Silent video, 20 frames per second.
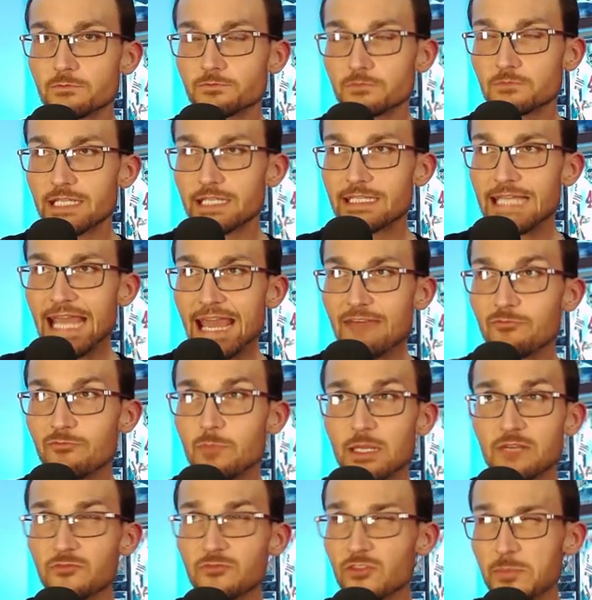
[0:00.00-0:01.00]
like they have
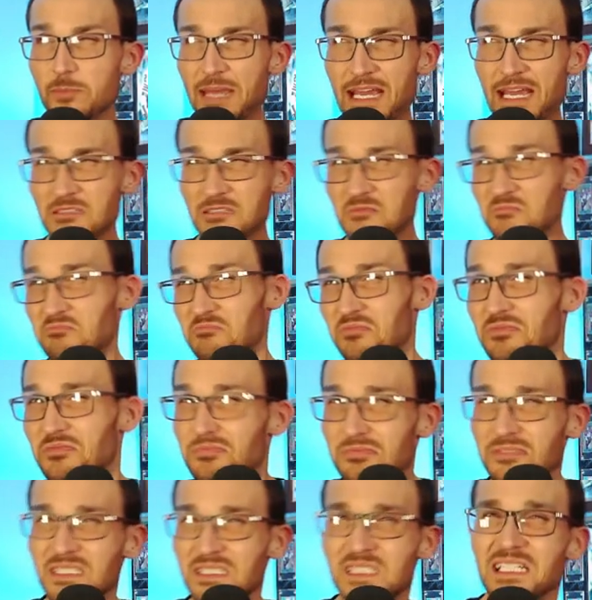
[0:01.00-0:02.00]
been for the past
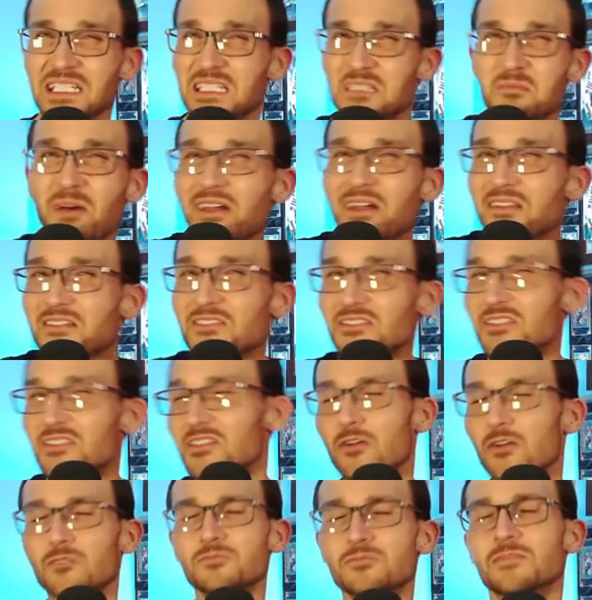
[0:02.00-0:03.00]
6 months or
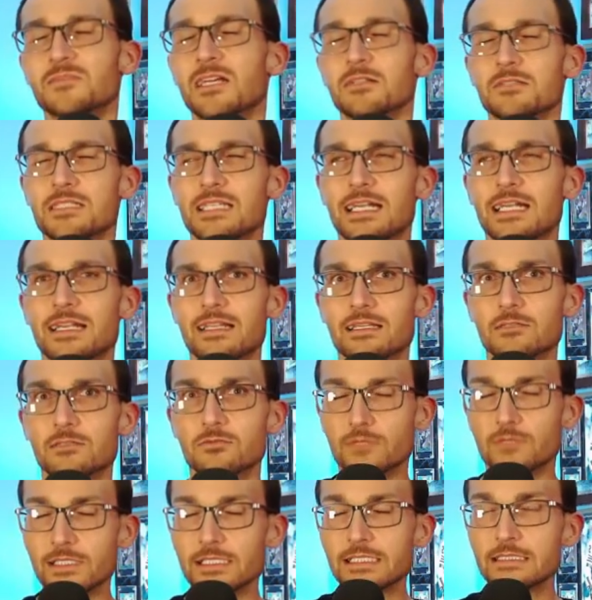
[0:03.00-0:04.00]
so, outside of the
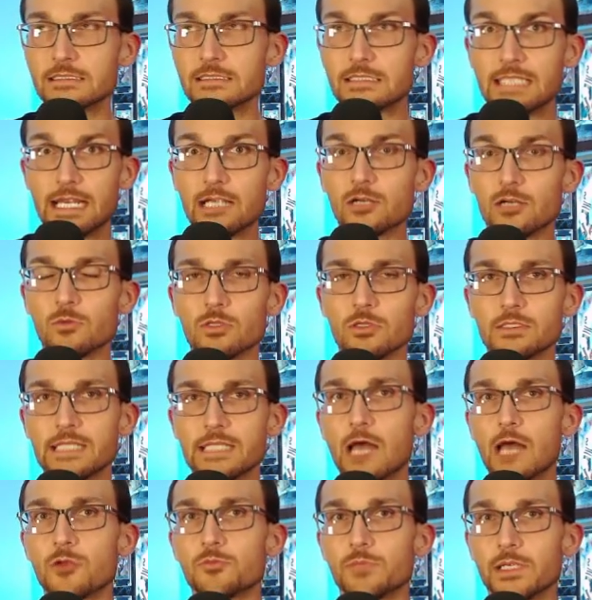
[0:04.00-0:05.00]
really terrible
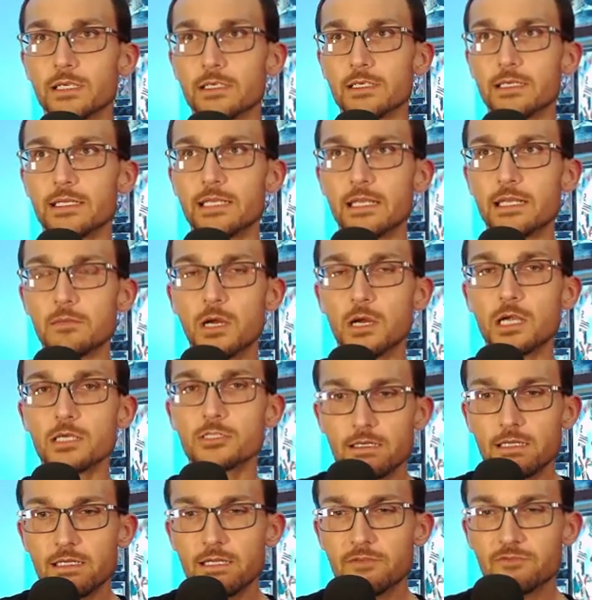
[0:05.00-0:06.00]
down period in
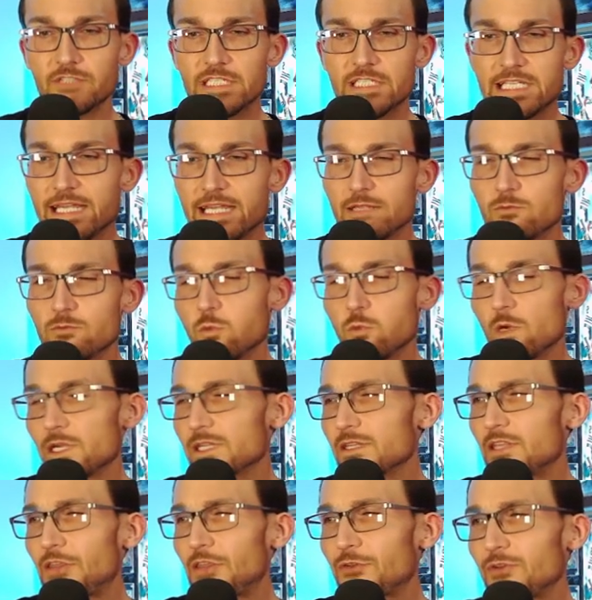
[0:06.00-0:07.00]
March, every day, one
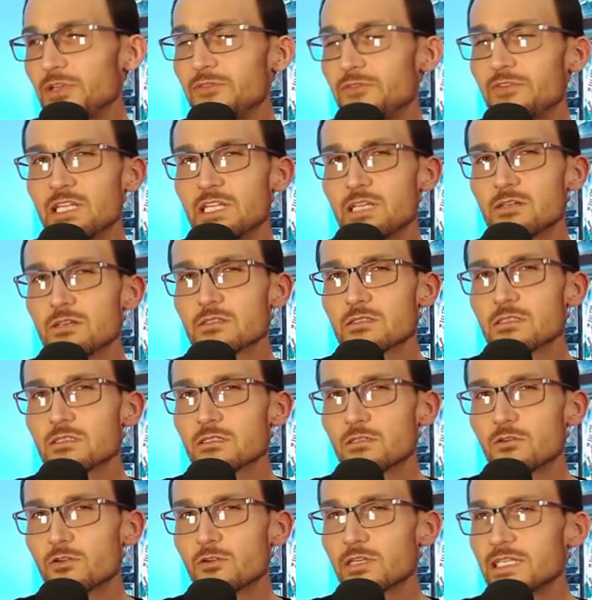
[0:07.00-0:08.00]
of the three videos,
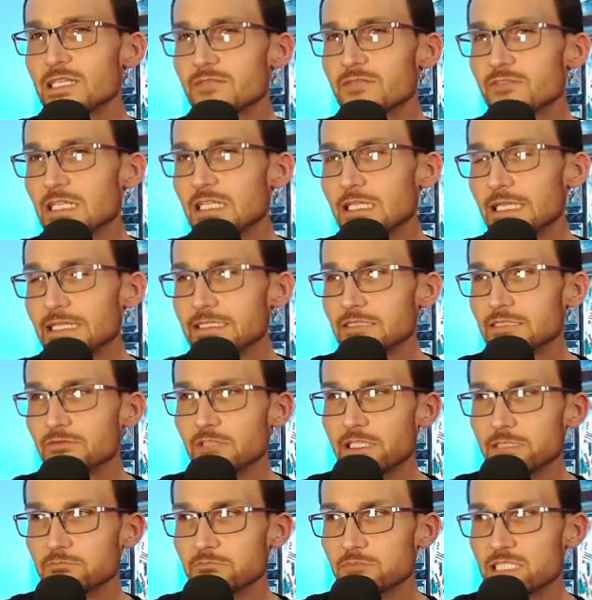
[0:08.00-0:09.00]
or even
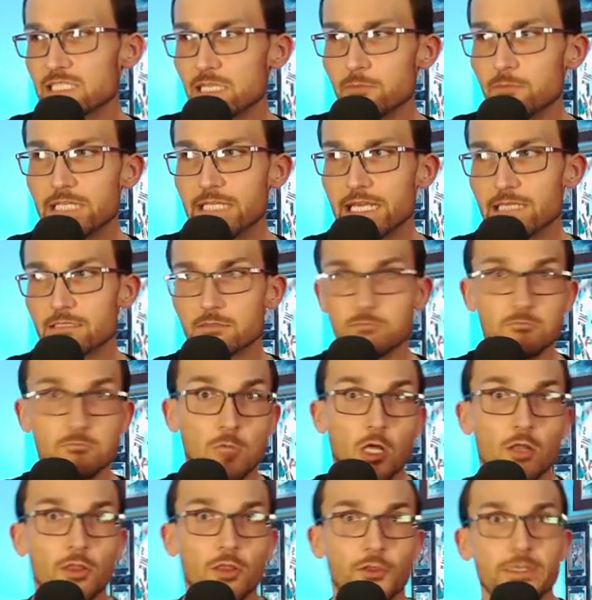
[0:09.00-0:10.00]
collectively, some days,
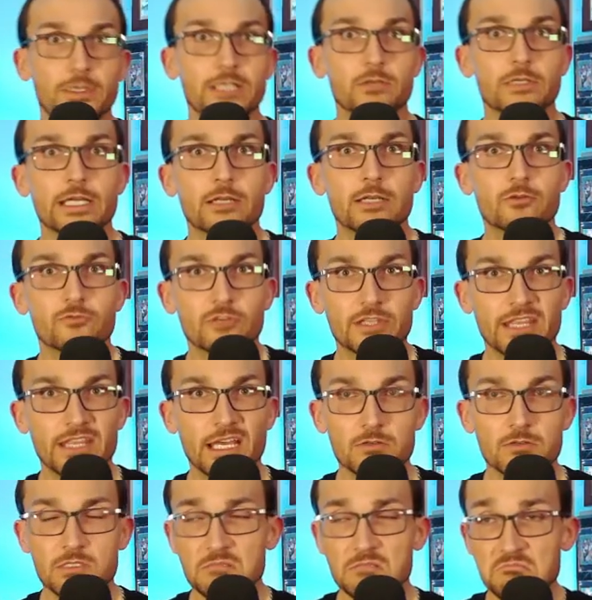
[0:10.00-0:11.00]
all three will get over 1,000.